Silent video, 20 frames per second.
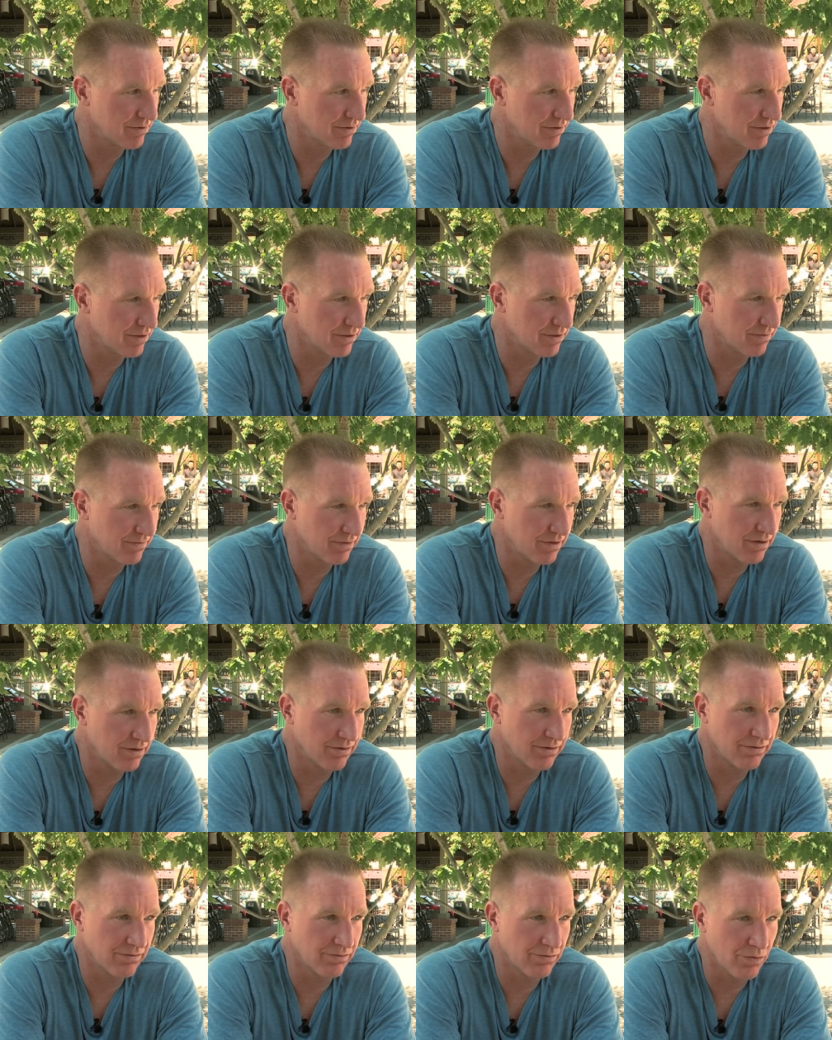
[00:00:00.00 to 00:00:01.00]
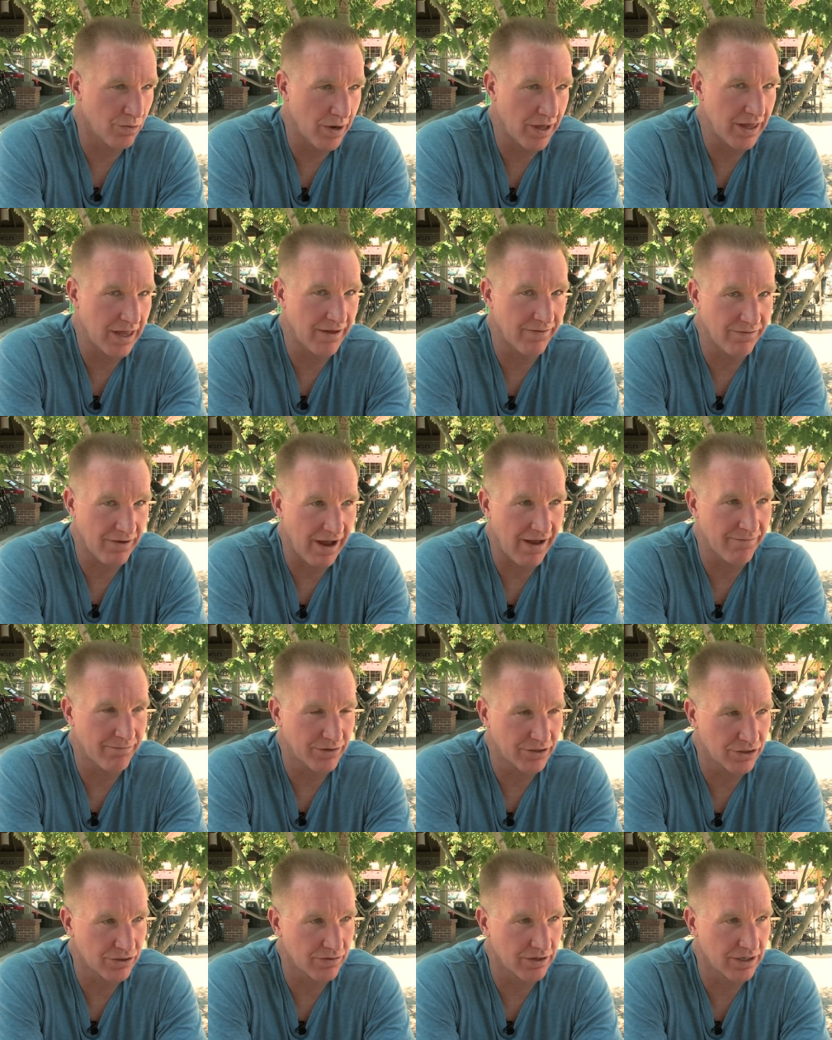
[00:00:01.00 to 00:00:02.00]
because of you know the way they've I've
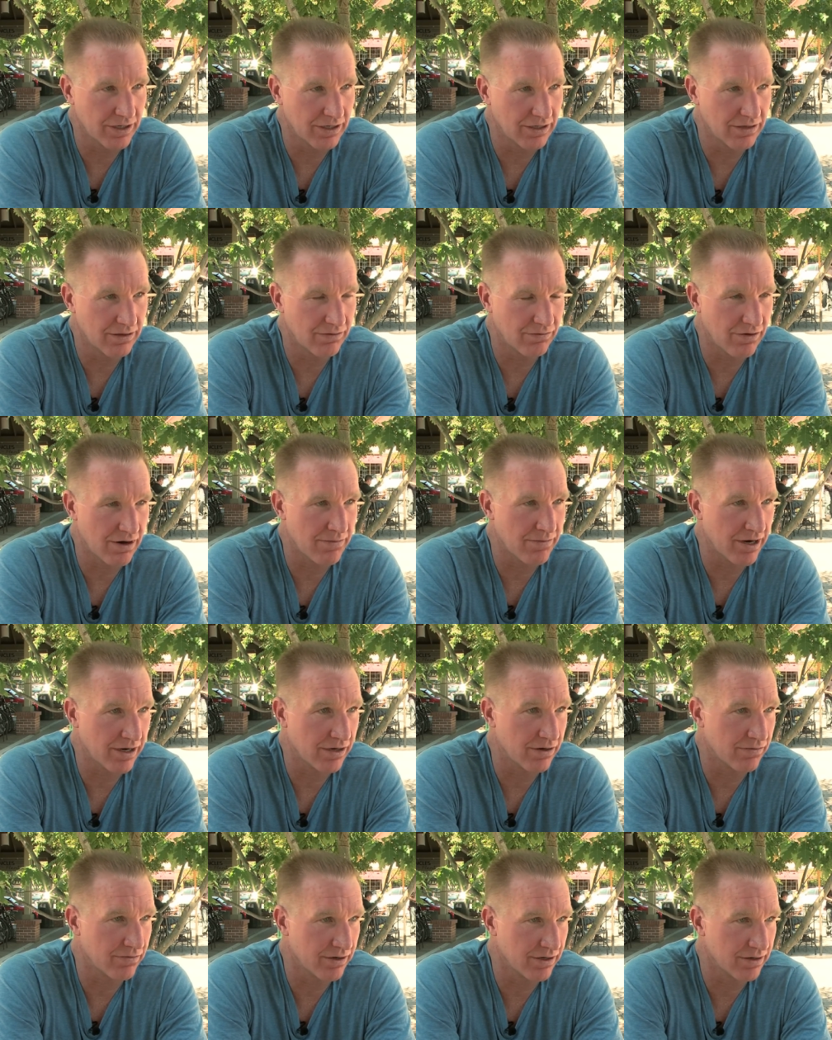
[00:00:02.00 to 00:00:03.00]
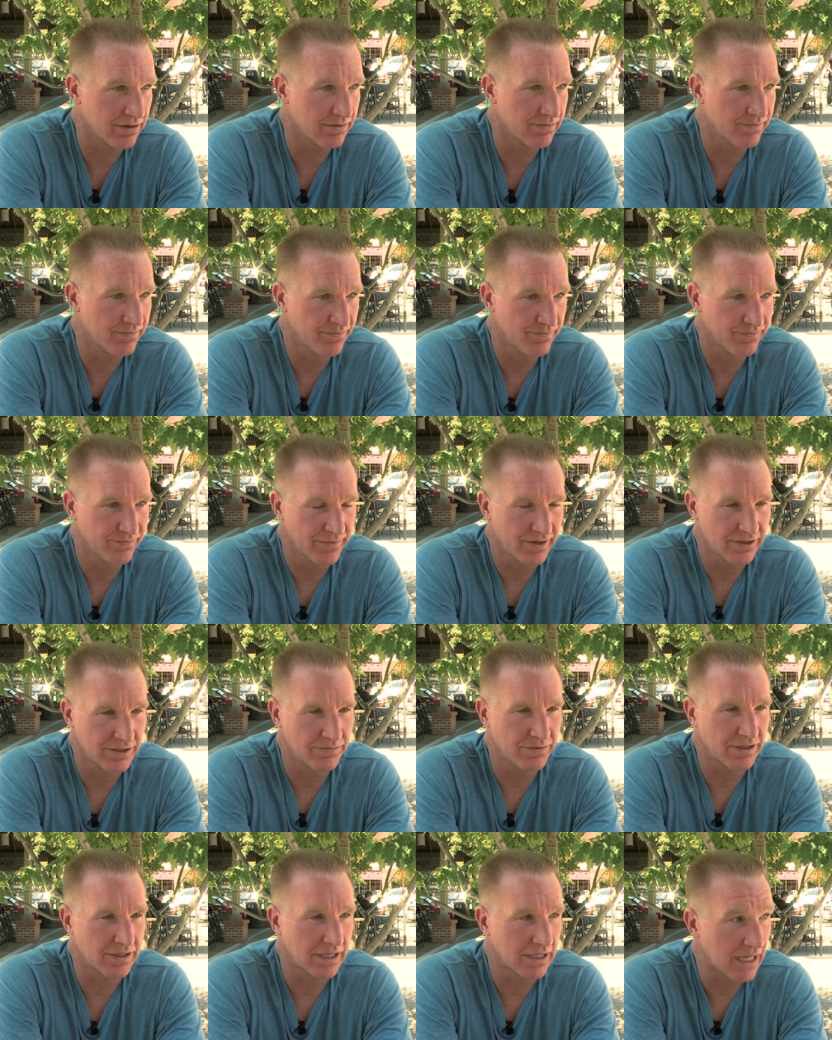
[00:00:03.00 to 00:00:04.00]
been treated throughout my career,
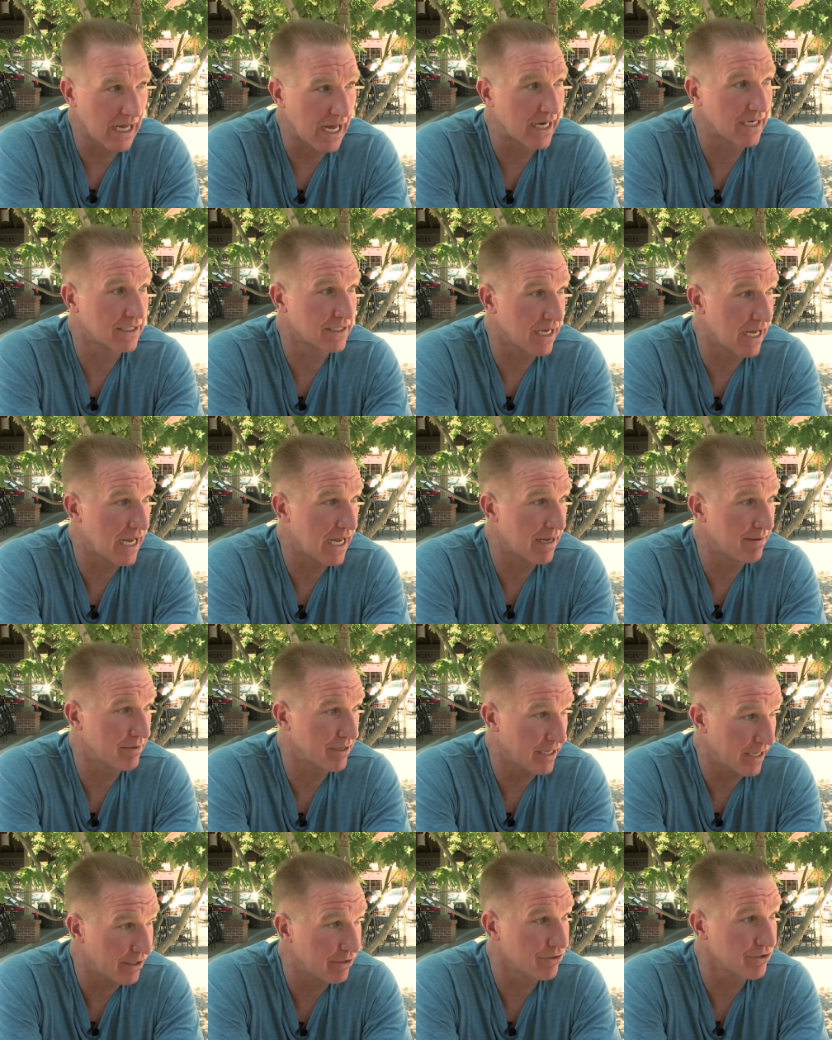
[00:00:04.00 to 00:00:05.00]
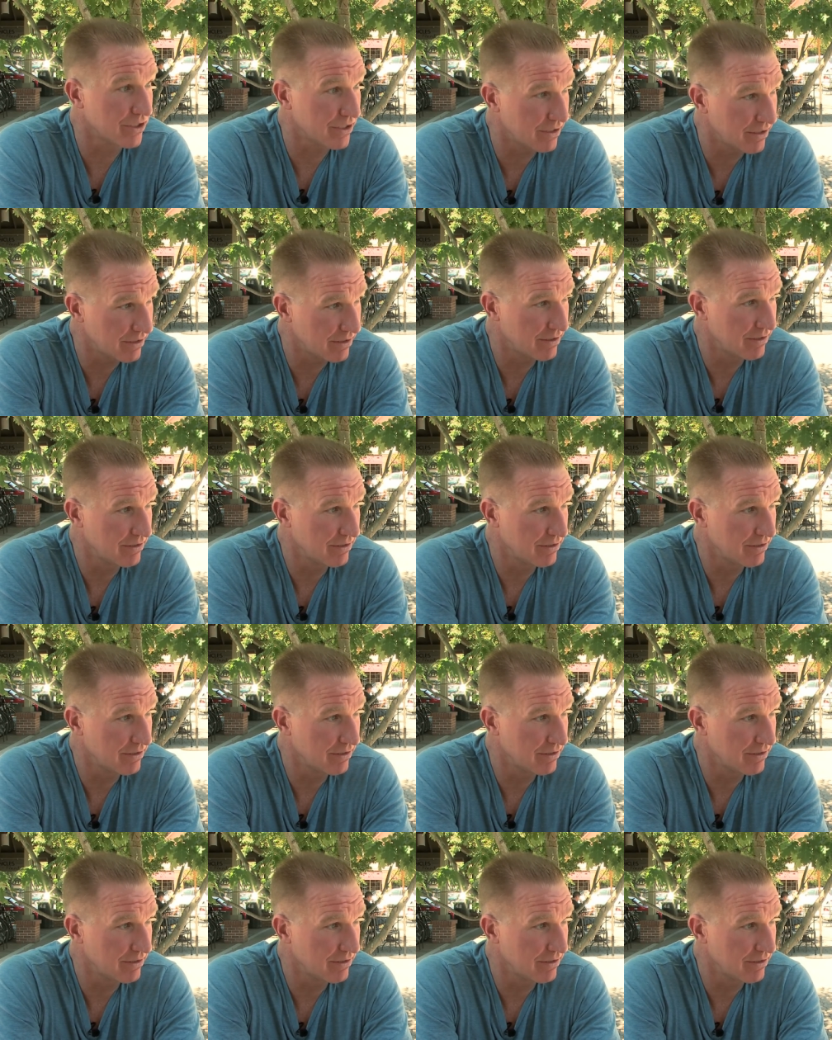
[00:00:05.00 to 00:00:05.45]
spent a lot of time and energy.